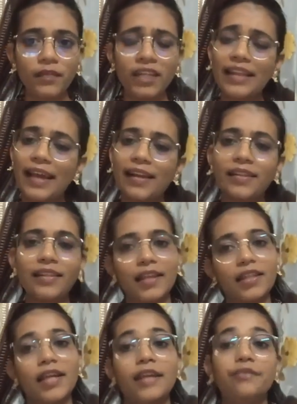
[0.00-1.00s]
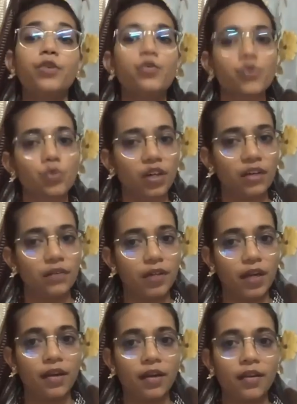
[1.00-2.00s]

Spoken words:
then and there that we used to cover.